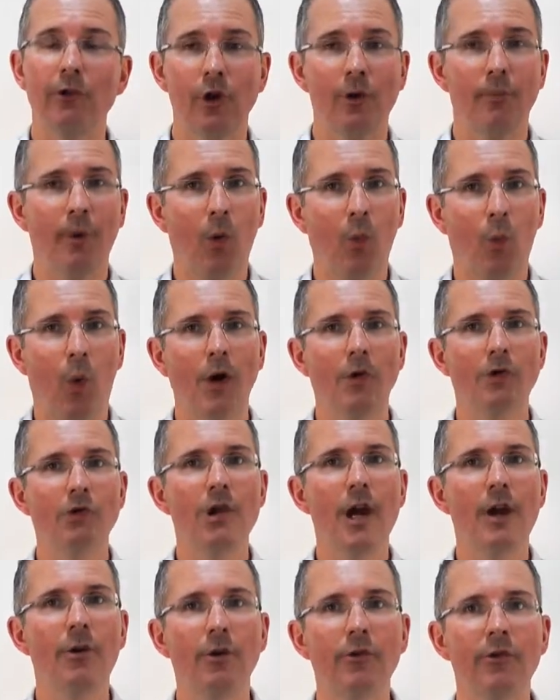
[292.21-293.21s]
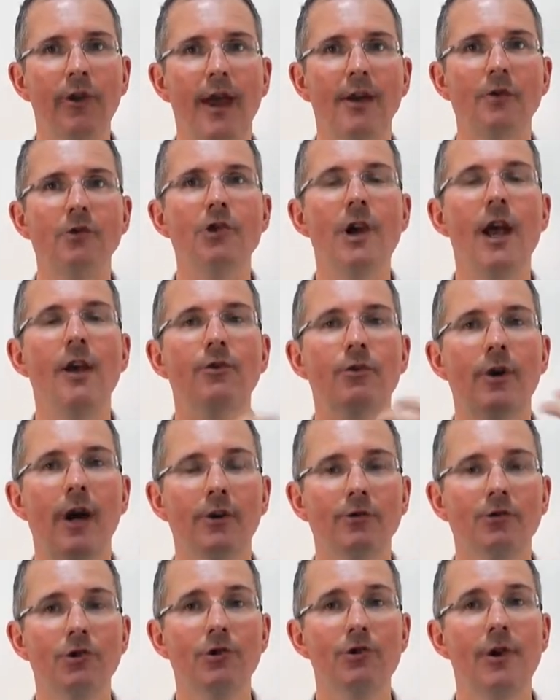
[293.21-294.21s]
so you could buy one share or 10 shares or
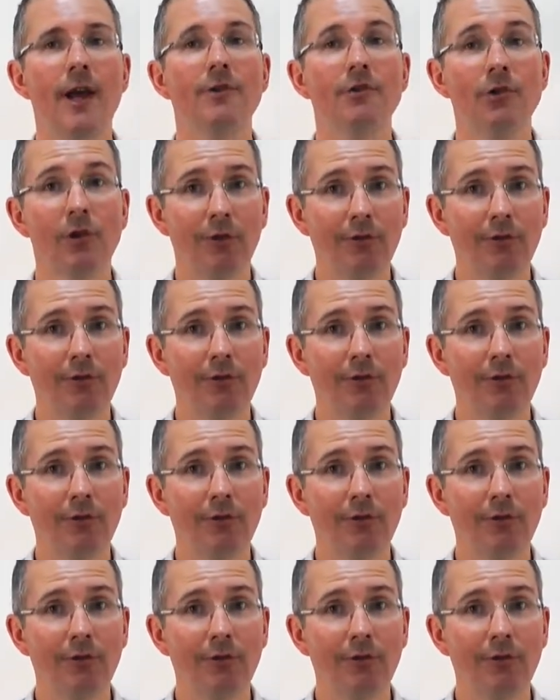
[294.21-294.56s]
100 shares.